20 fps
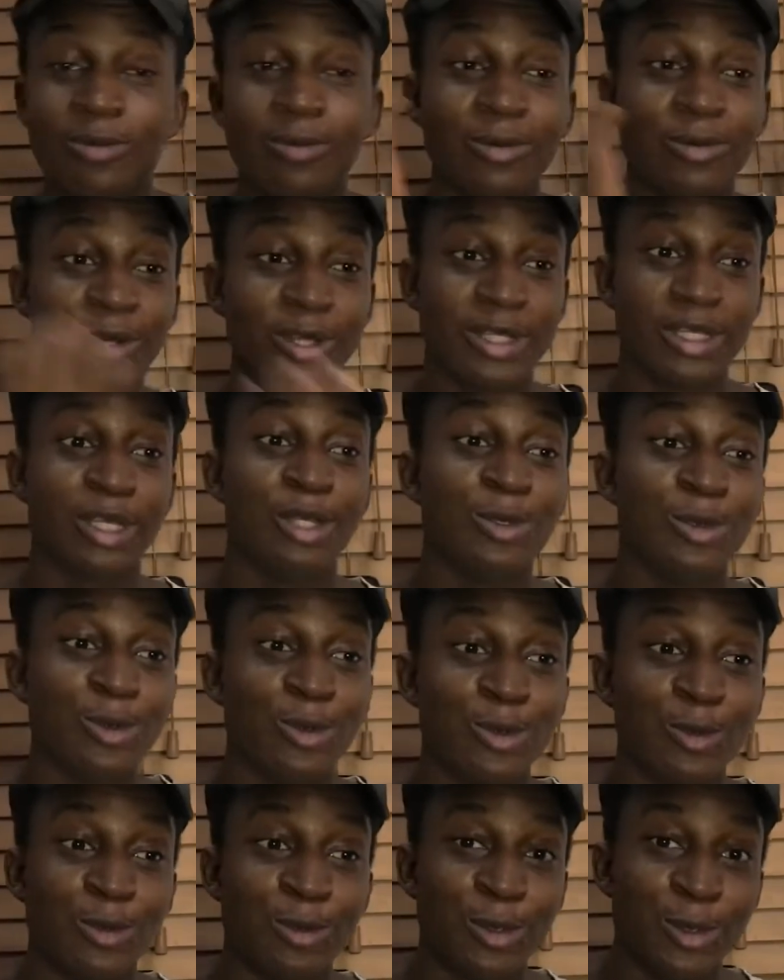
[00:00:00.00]
created
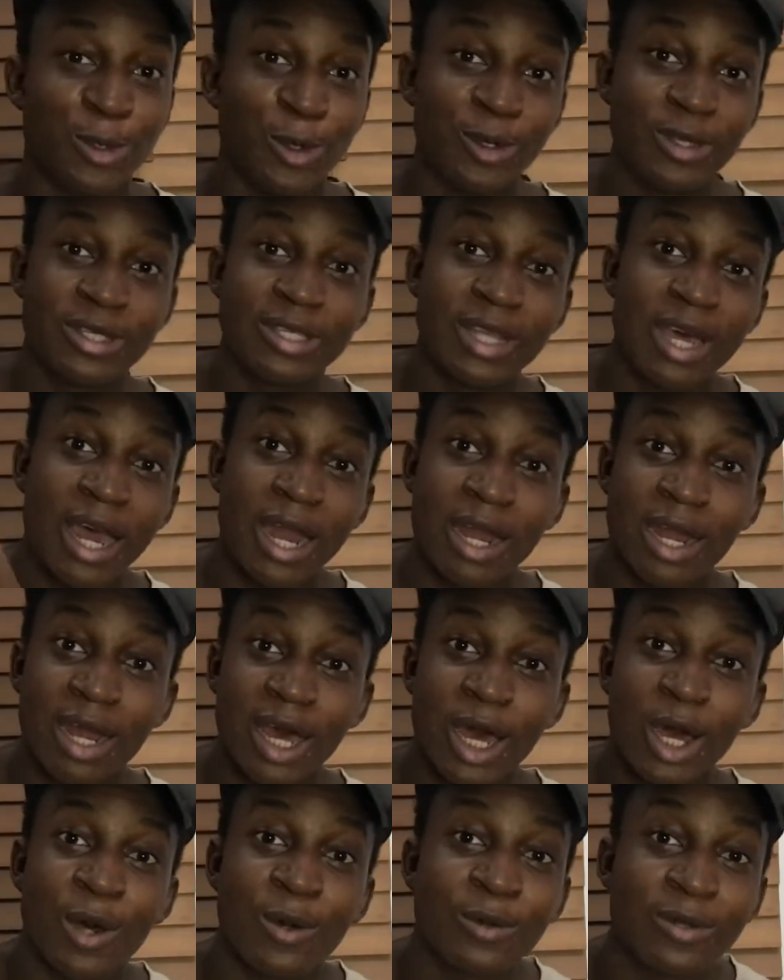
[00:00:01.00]
YouTube Shorts, and
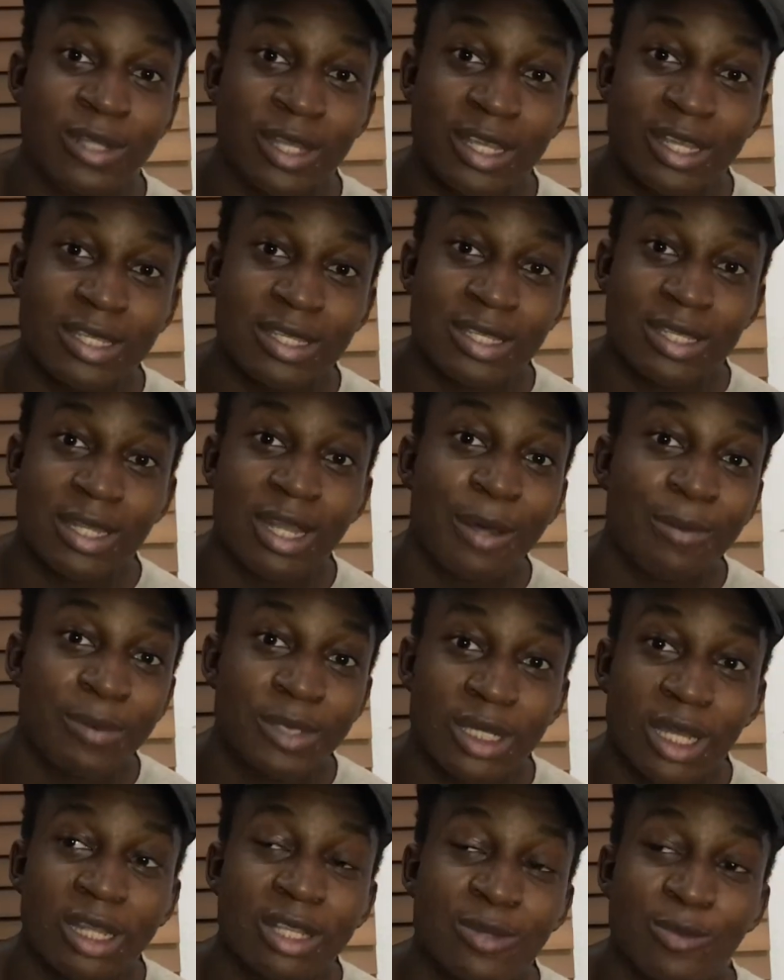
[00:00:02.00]
now there's
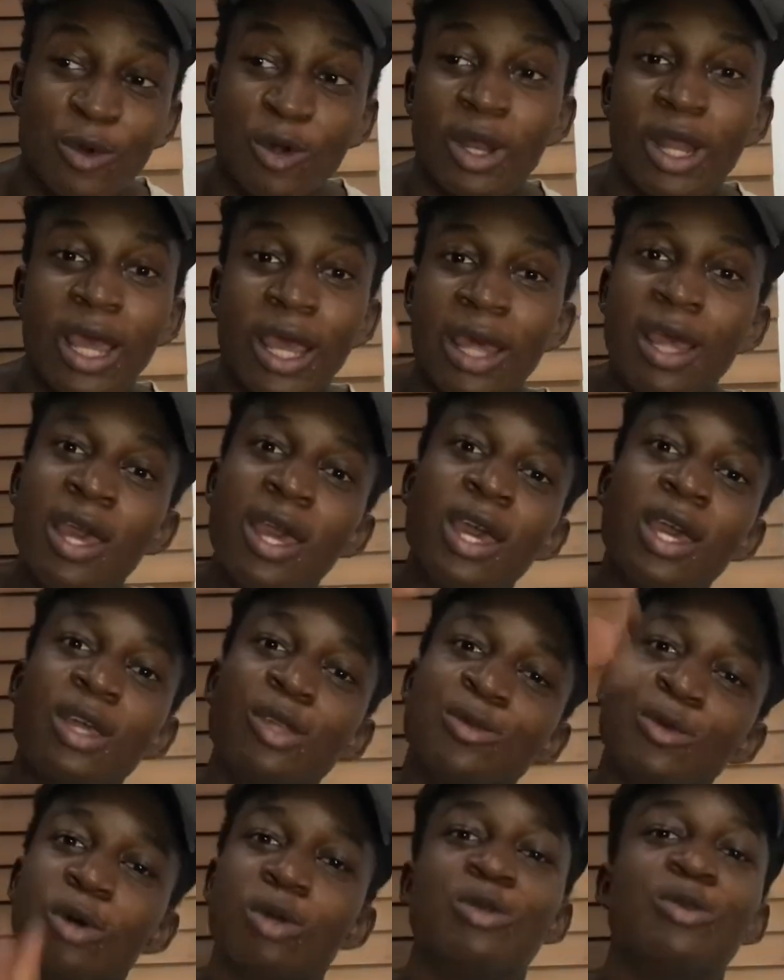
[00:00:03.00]
Snapchat Spotlight.
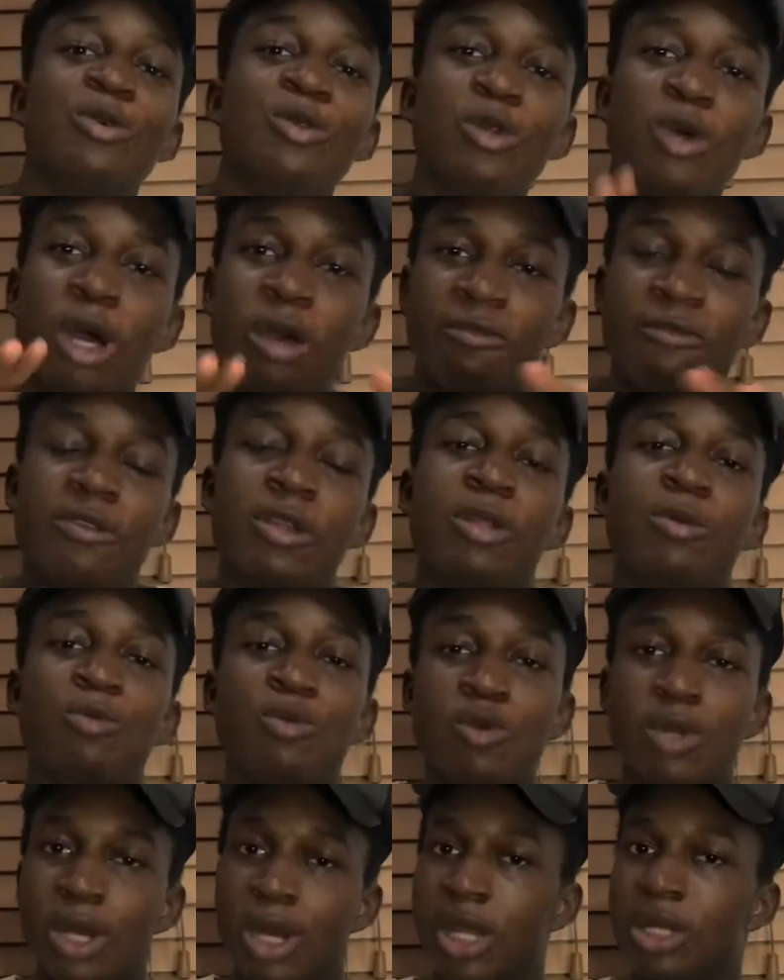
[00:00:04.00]
It's also not
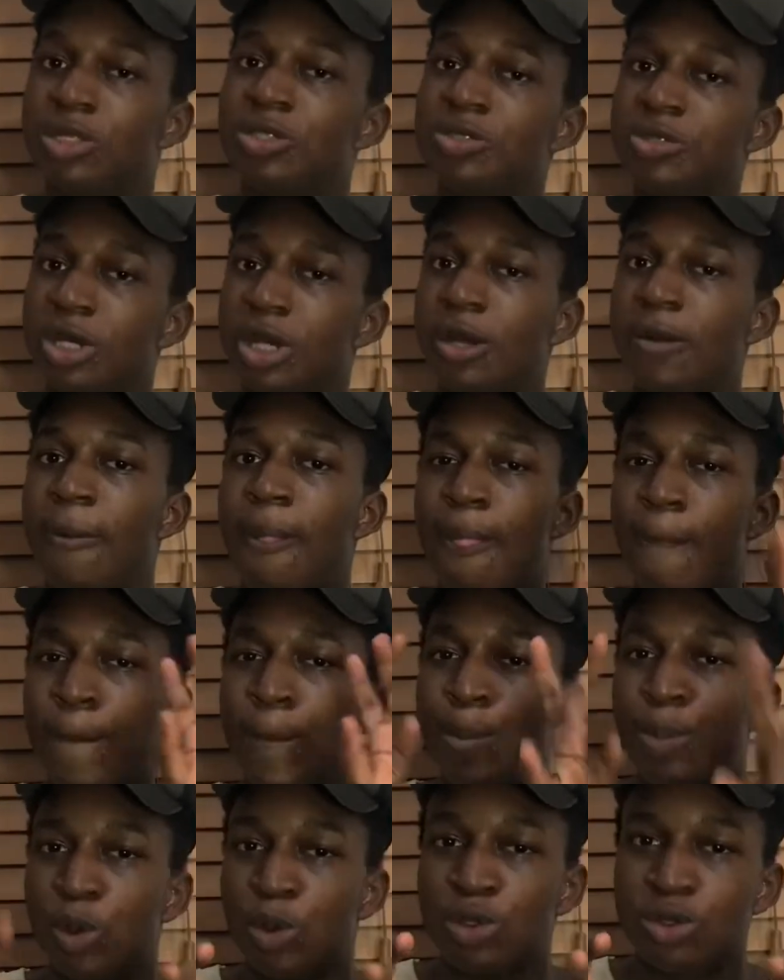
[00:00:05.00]
available in Nigeria,
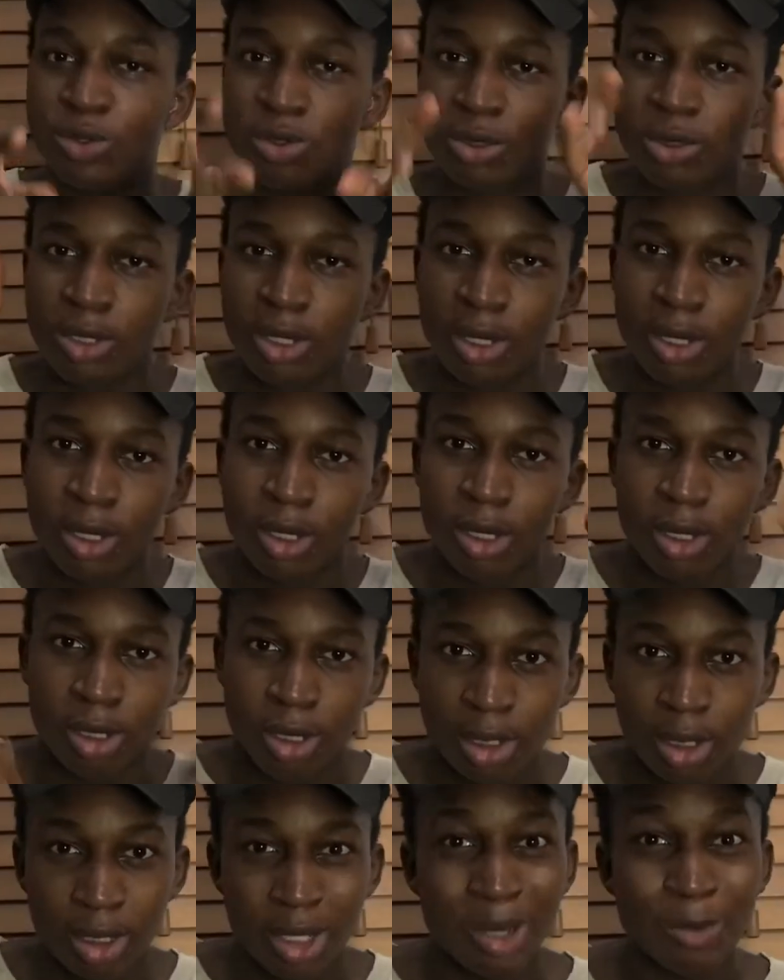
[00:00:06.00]
but
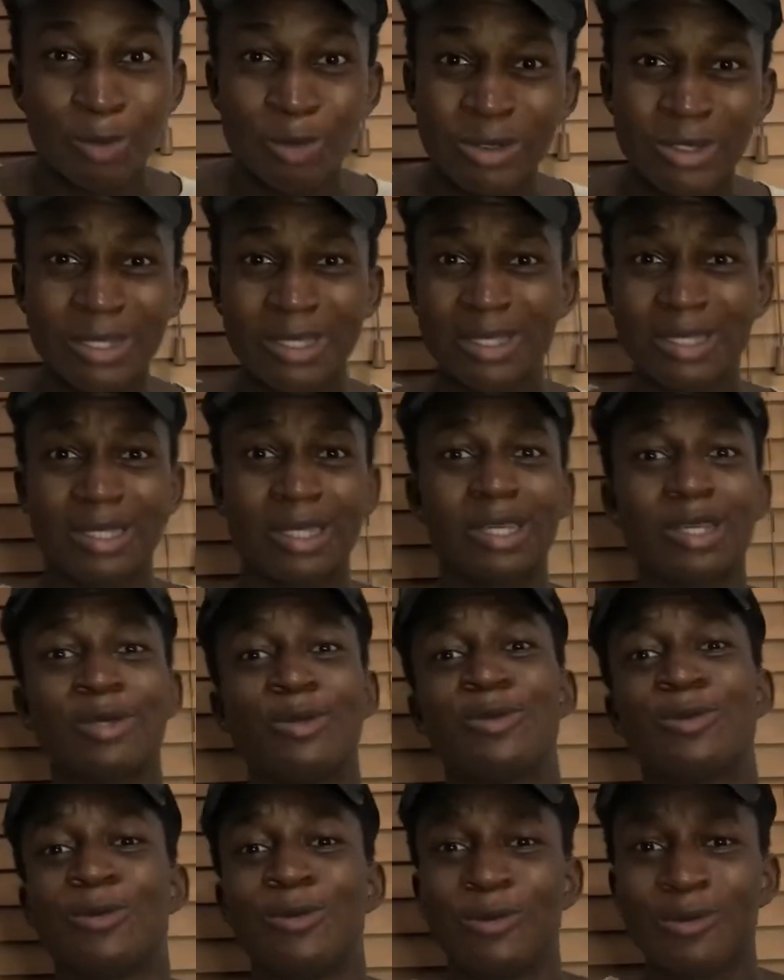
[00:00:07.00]
I'm Uzi's tech,
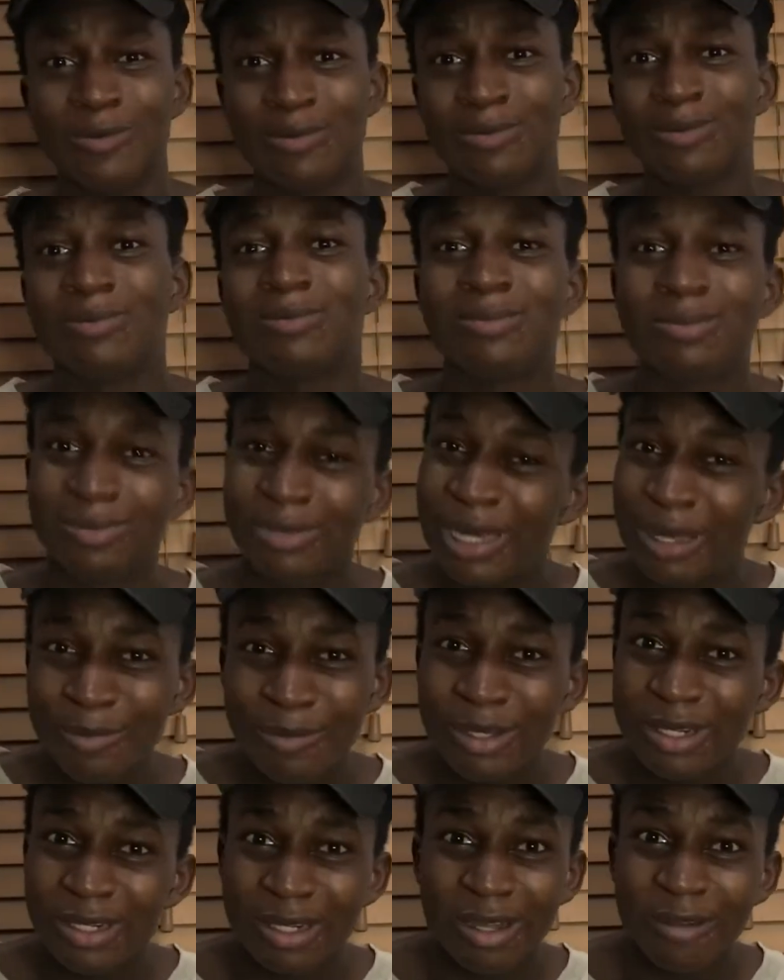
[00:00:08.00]
so I
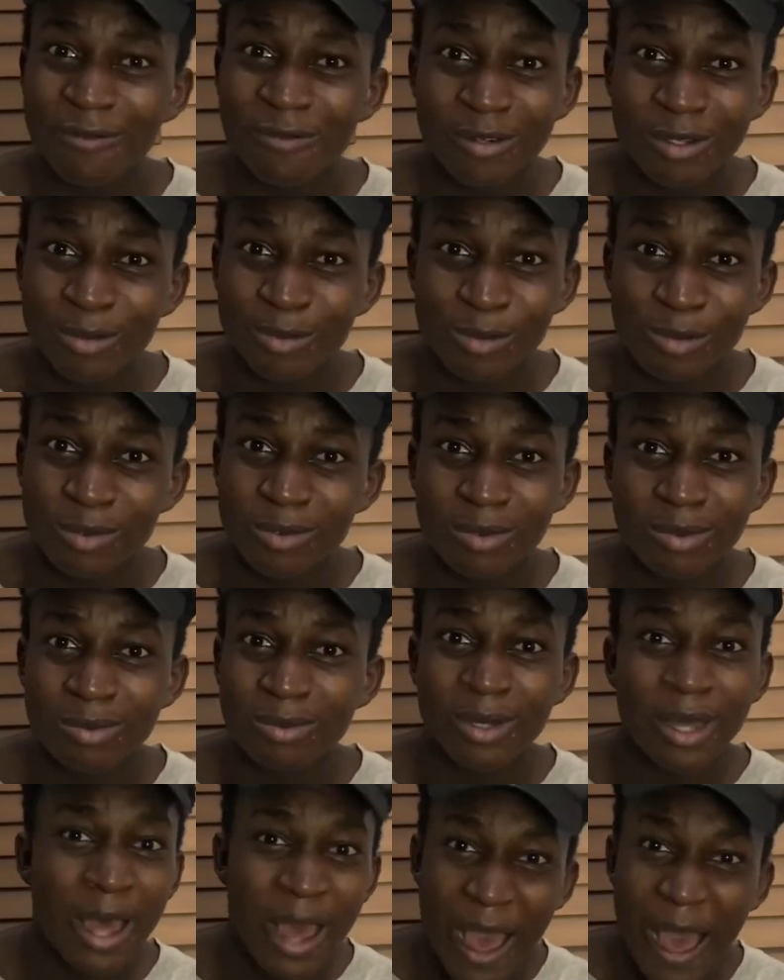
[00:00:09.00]
made it available.
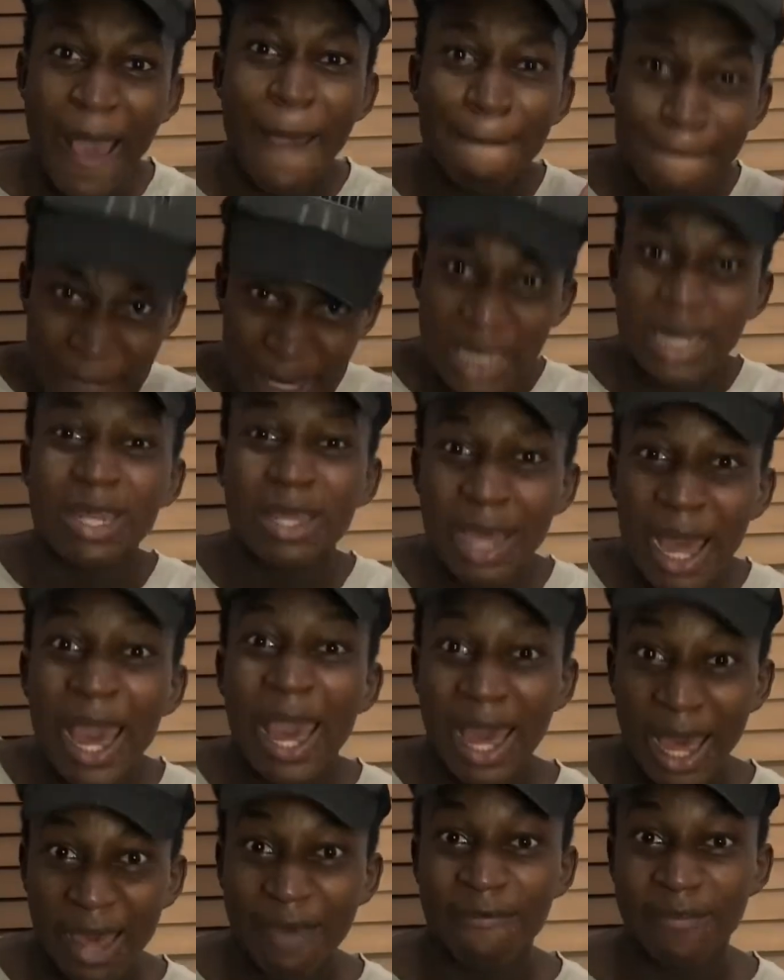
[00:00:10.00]
I
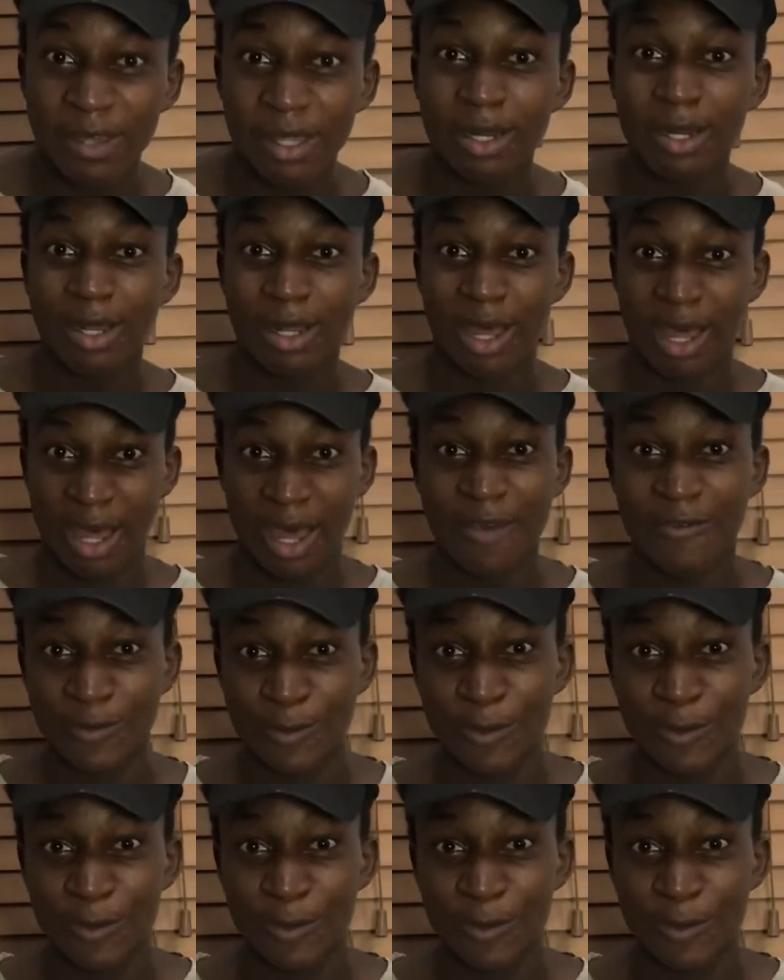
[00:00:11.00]
have it. I have